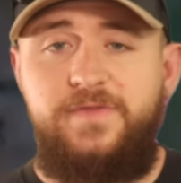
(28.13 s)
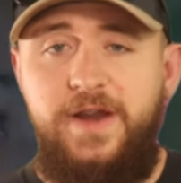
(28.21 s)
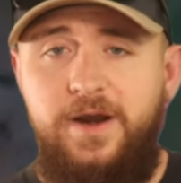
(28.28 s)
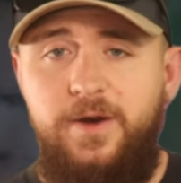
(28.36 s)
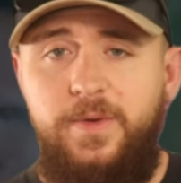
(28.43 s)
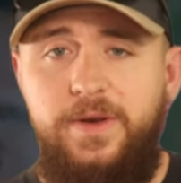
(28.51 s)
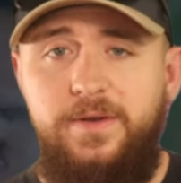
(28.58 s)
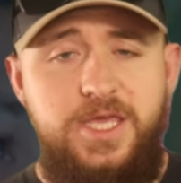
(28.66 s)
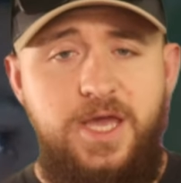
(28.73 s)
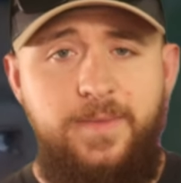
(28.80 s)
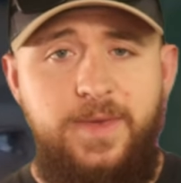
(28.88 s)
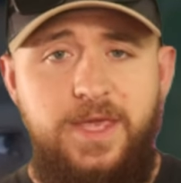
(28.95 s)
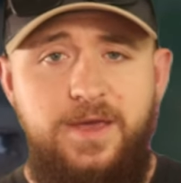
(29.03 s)
of heroin.
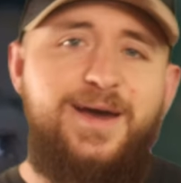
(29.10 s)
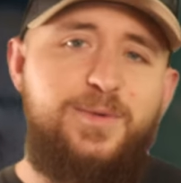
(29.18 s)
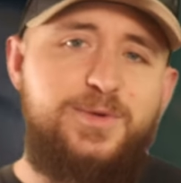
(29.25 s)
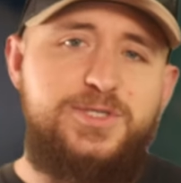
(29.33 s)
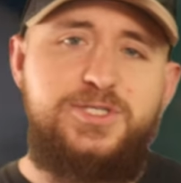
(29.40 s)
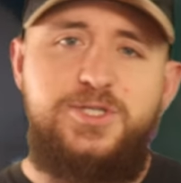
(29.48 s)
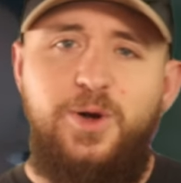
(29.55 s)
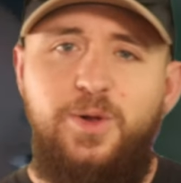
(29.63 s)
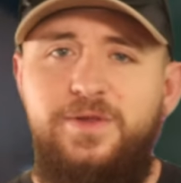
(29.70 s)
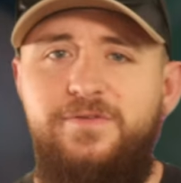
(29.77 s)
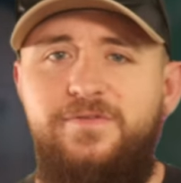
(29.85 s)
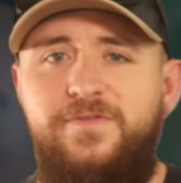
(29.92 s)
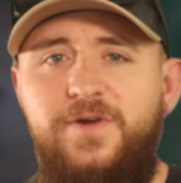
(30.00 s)
Yummy. That was
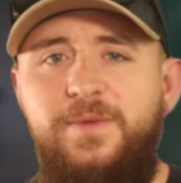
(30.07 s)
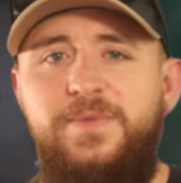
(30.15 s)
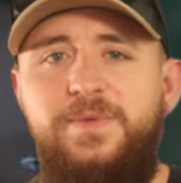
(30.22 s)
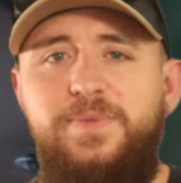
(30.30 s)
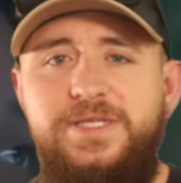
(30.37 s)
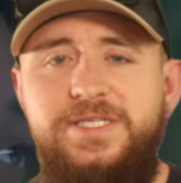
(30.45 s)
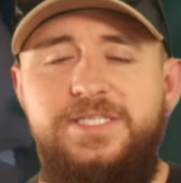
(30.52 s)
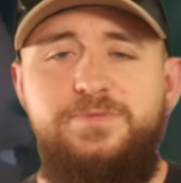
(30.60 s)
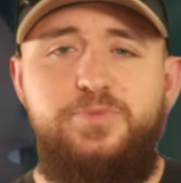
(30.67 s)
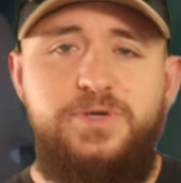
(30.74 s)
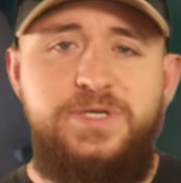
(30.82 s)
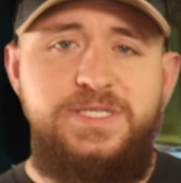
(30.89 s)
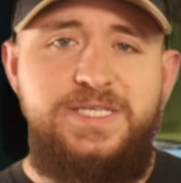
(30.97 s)
stolen from the police's
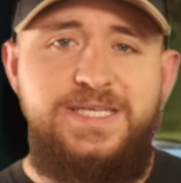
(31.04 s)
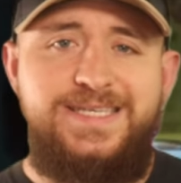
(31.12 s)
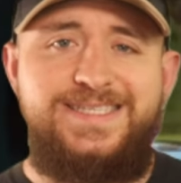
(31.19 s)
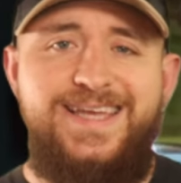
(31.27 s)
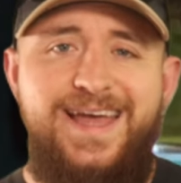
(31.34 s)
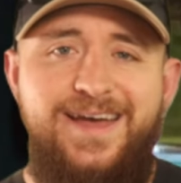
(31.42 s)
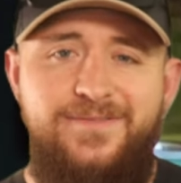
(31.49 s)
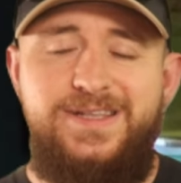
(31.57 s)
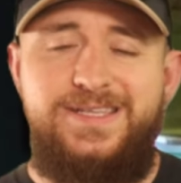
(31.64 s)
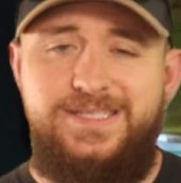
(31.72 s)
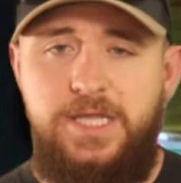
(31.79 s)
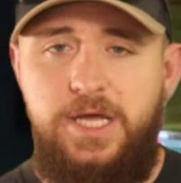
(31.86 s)
precinct's evidence